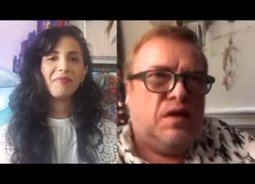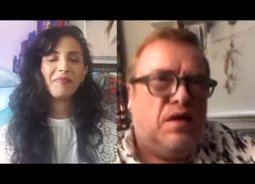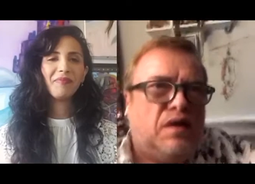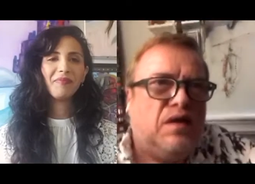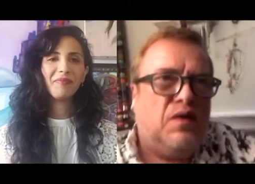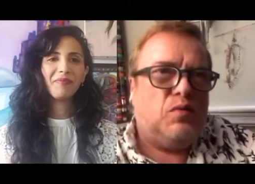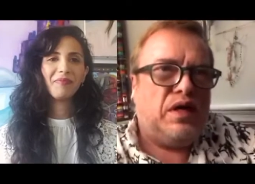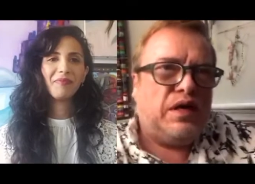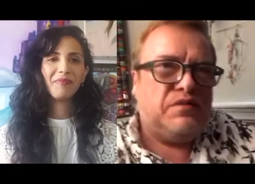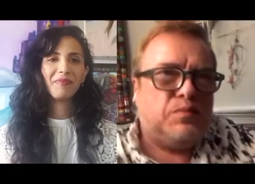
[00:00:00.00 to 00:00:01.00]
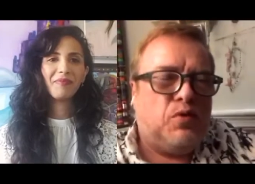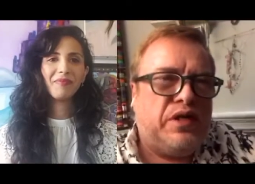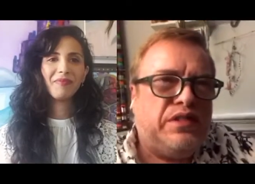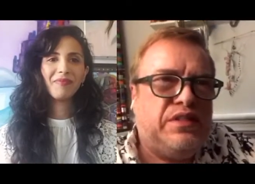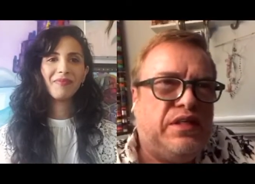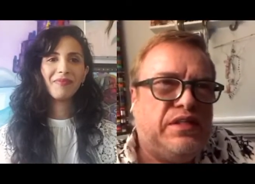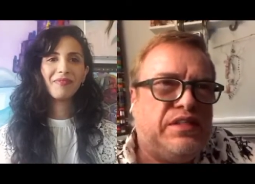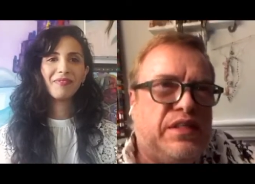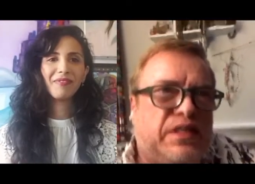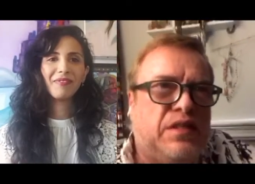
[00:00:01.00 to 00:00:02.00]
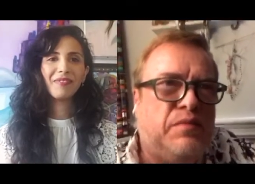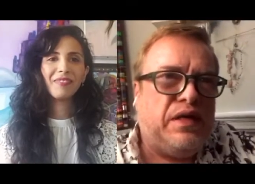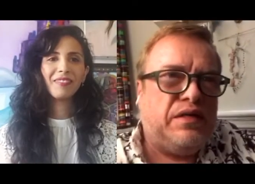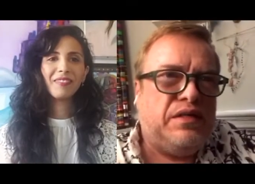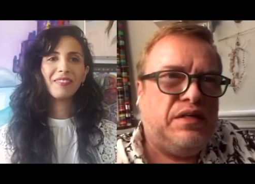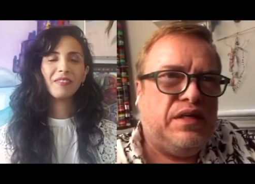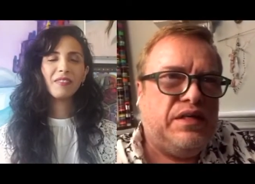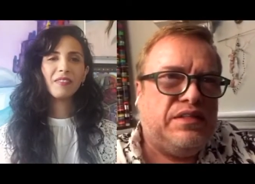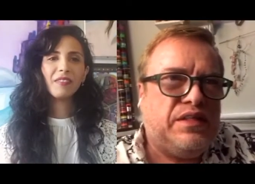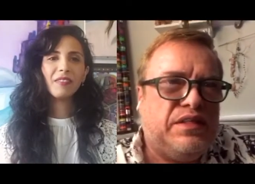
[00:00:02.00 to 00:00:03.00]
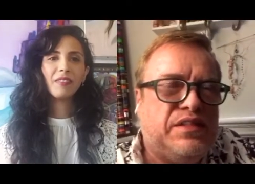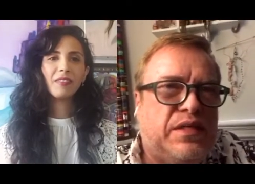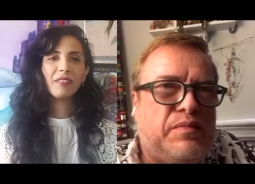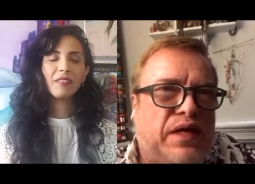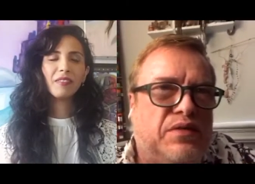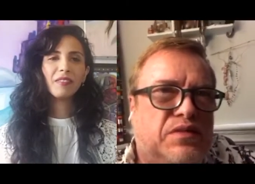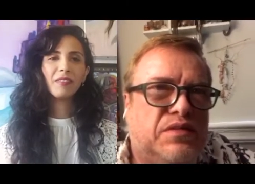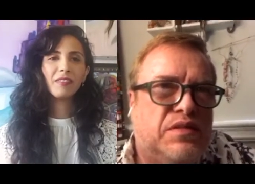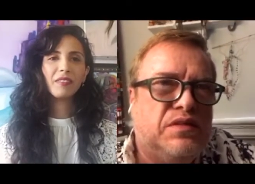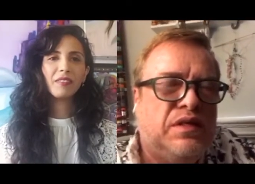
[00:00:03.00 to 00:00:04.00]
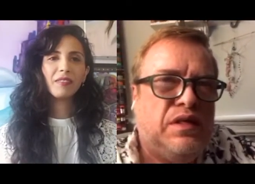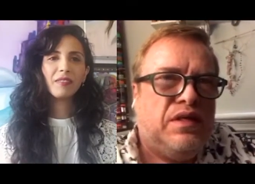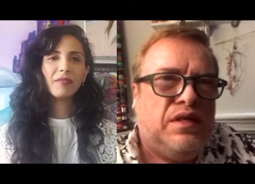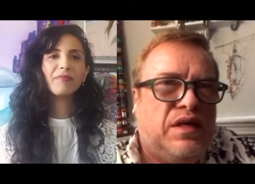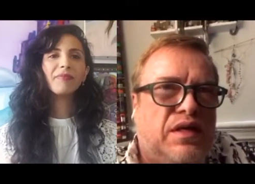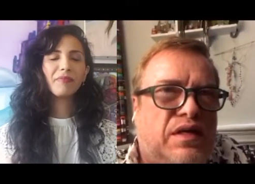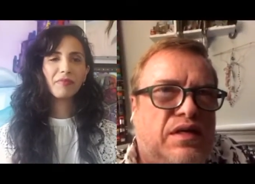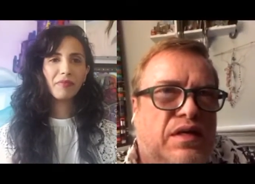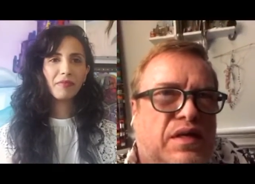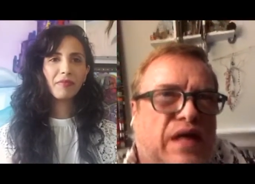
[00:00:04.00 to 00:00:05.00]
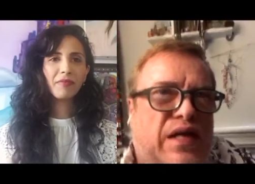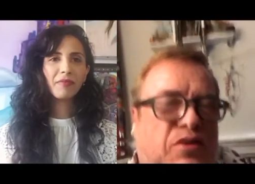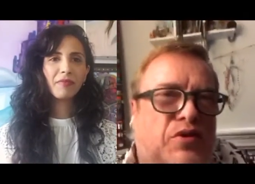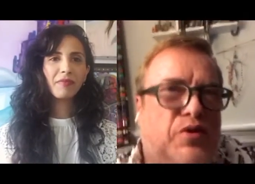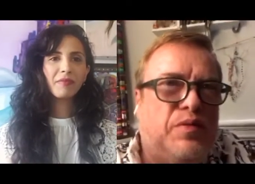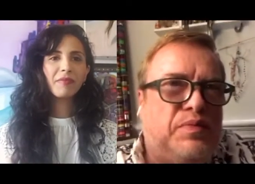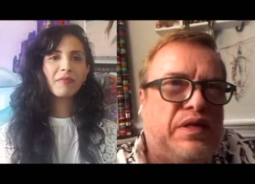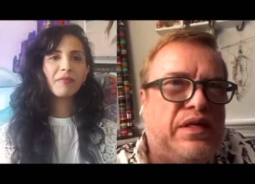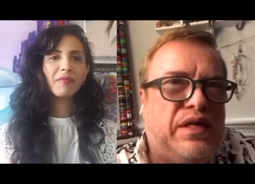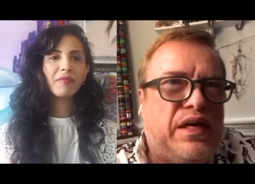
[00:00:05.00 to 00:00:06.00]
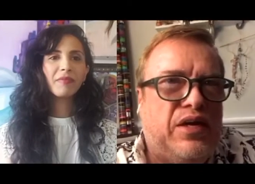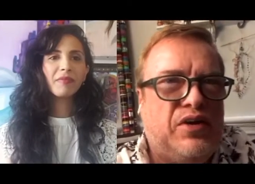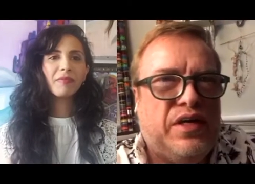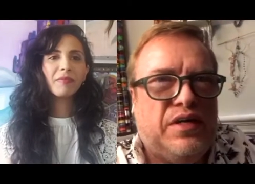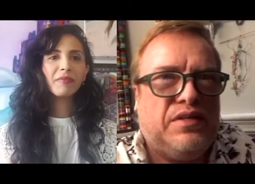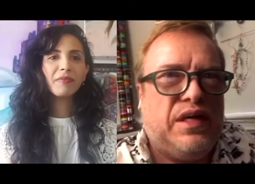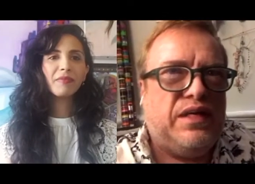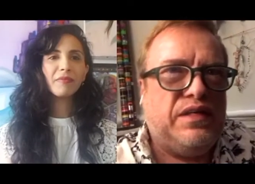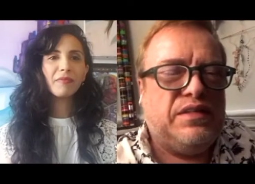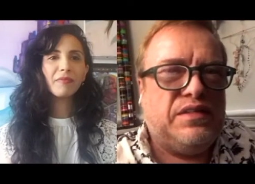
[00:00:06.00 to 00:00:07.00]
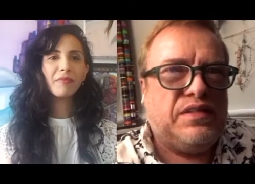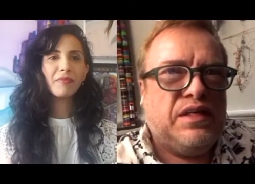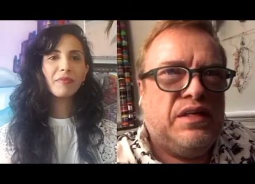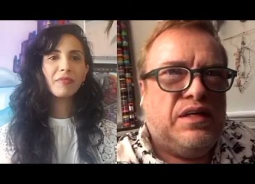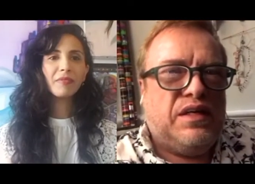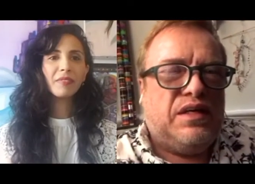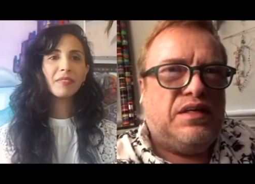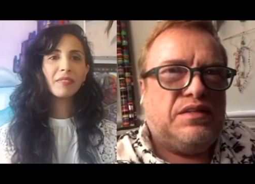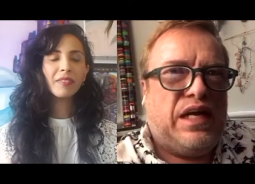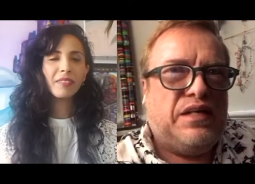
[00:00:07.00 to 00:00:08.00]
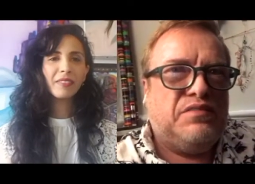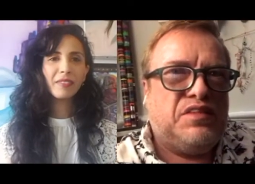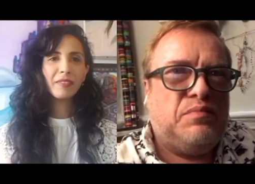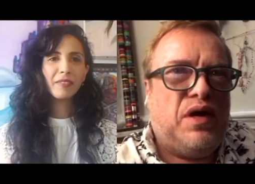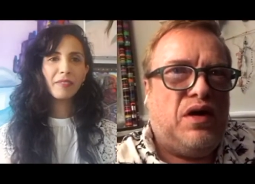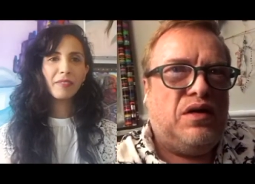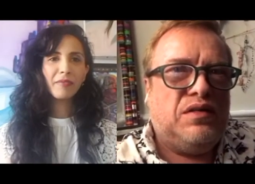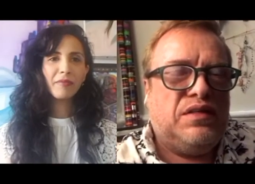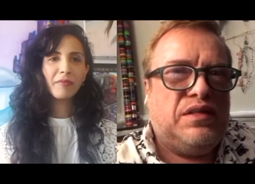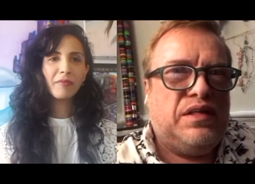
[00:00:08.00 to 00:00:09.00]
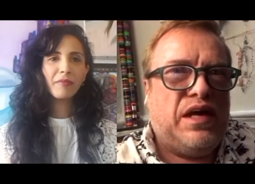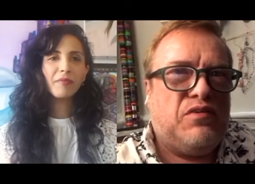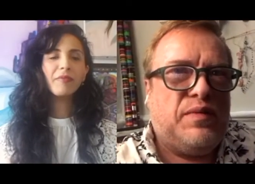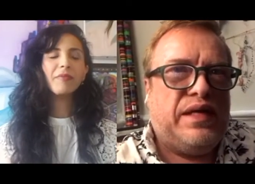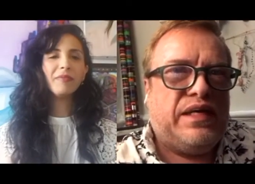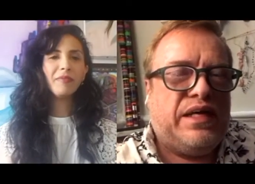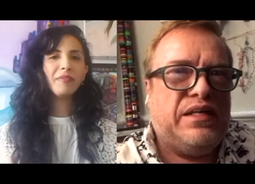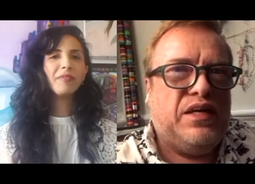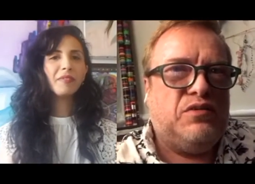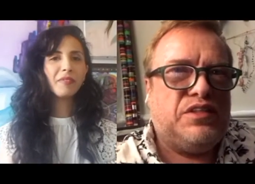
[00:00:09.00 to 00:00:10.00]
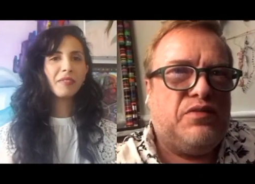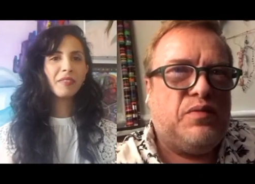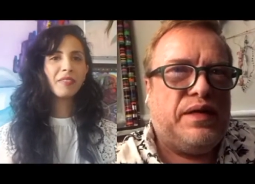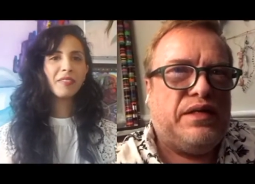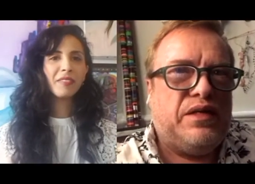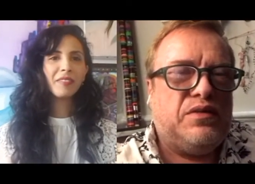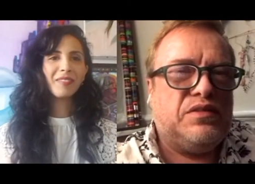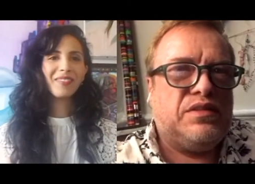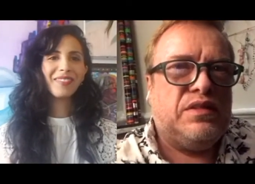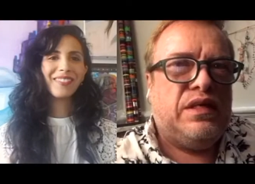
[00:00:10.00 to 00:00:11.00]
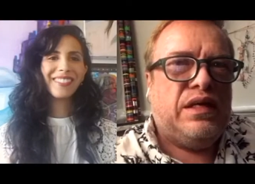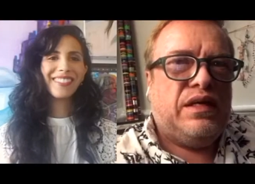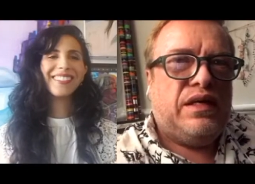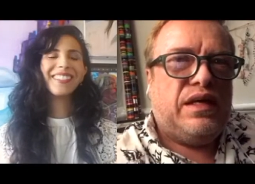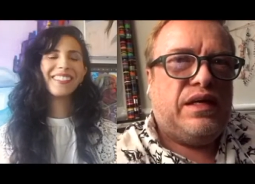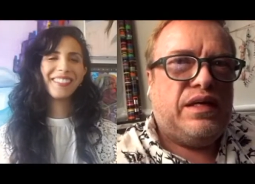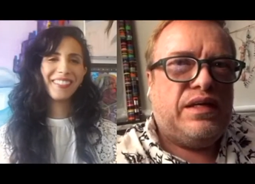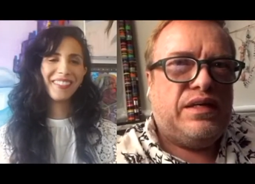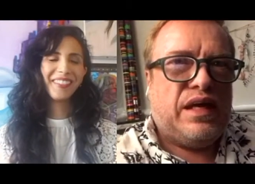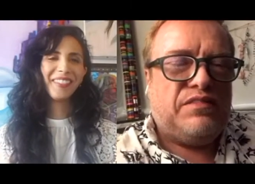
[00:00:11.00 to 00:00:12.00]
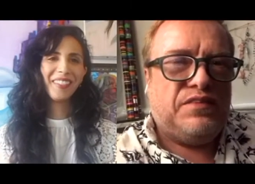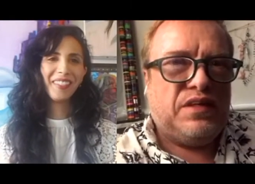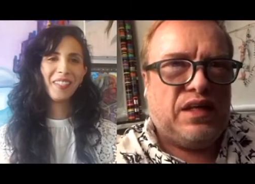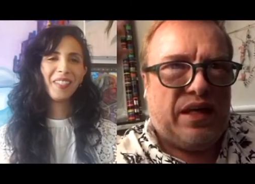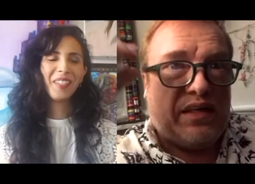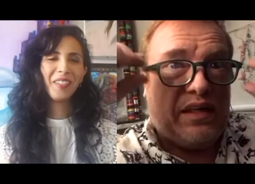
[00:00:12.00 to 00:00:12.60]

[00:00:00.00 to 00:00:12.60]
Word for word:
Speaker 1: Well, I was born in Tennessee, in the East Tennessee Mountains. I grew up in an area that is kind of small and everybody kind of knows everybody else. And I feel like...